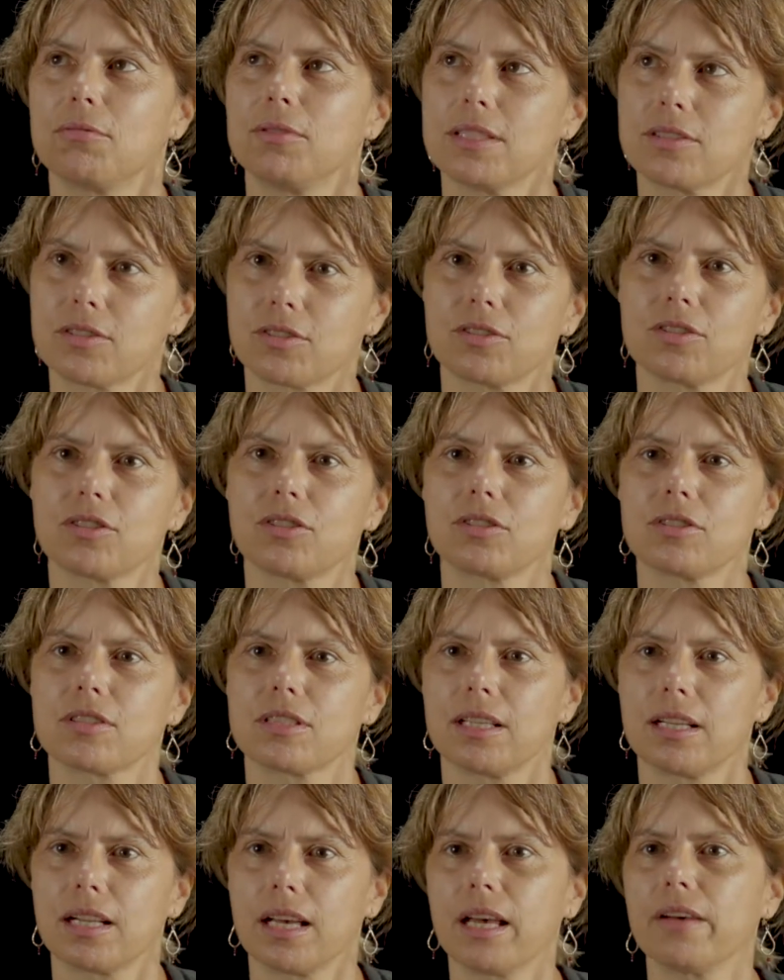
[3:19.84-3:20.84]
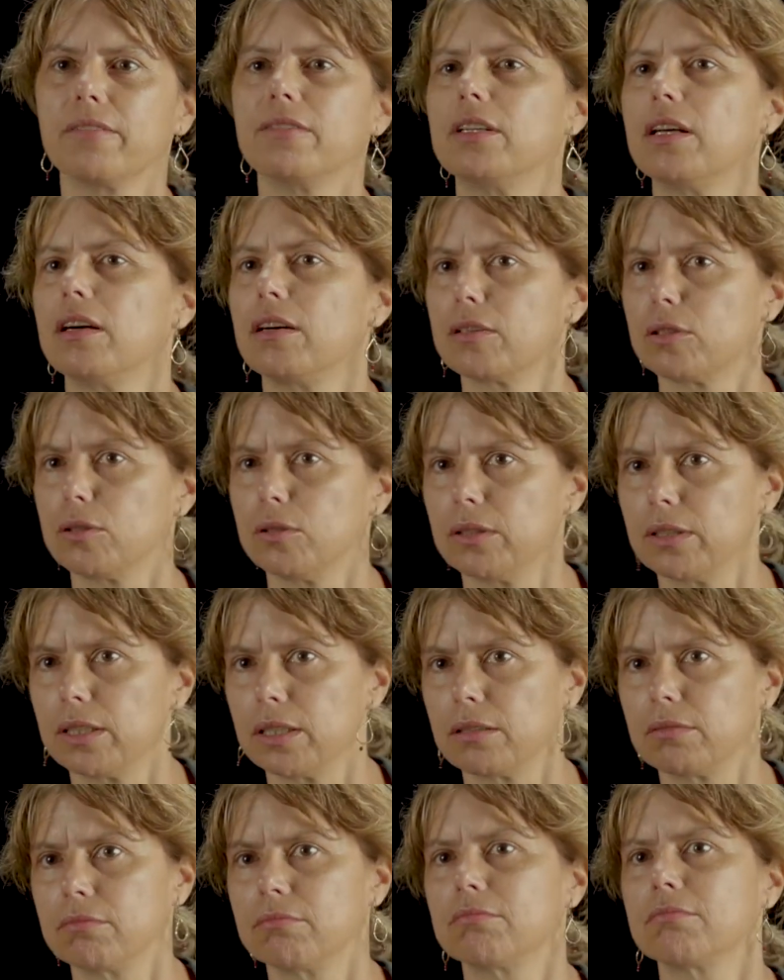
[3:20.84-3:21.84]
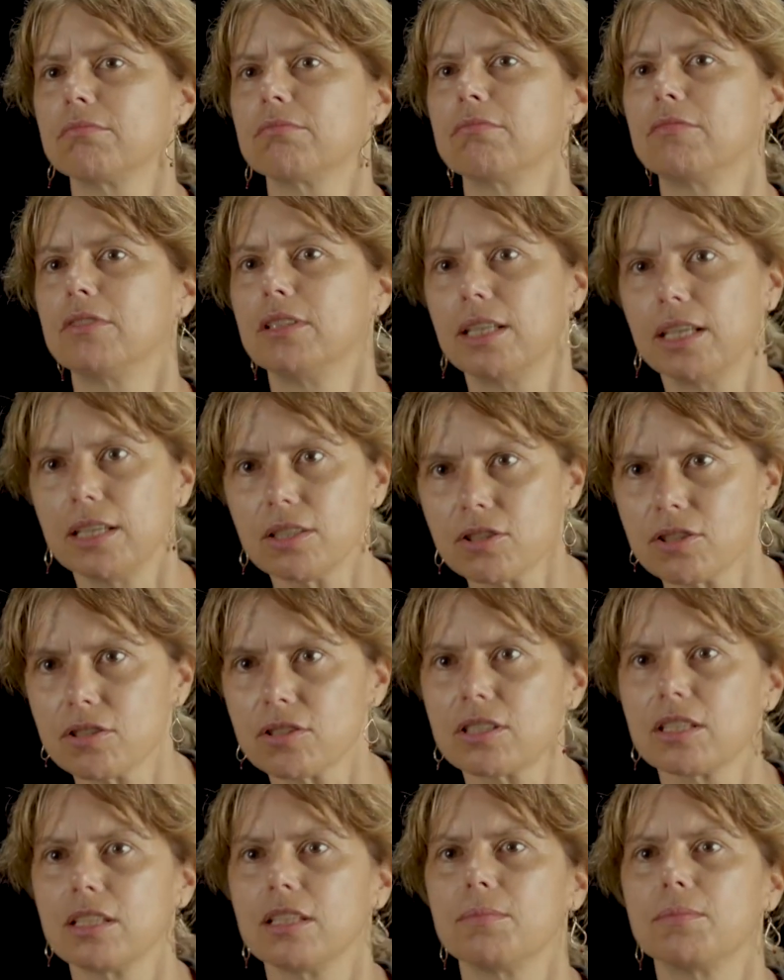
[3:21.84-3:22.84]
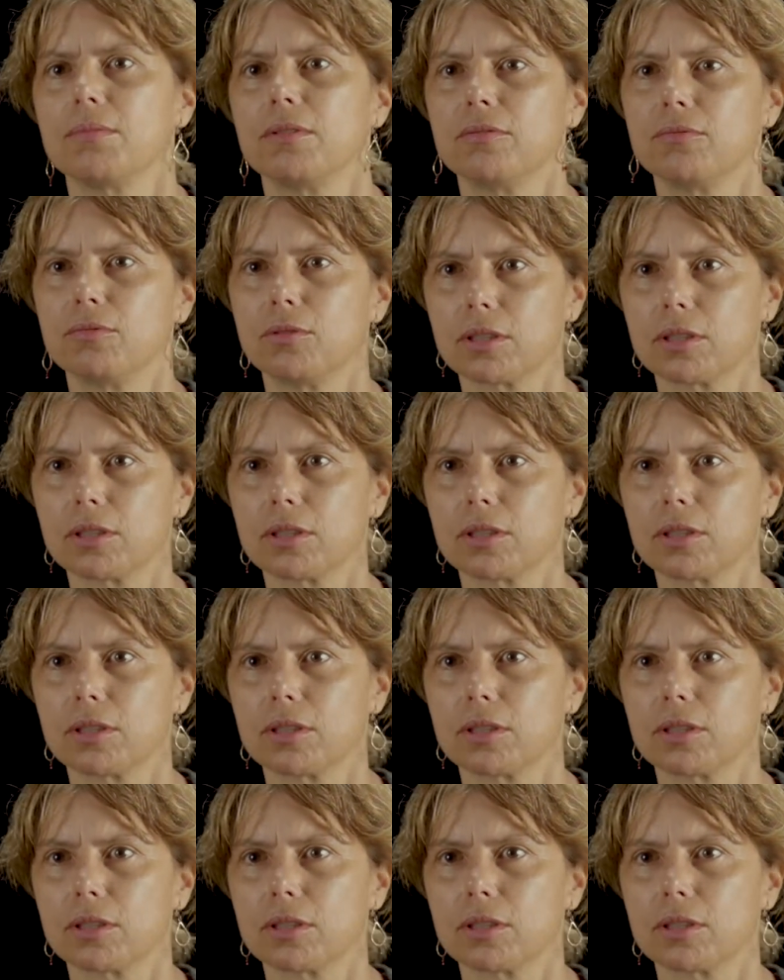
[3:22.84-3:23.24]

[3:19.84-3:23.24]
researchers that I have an ongoing relationship of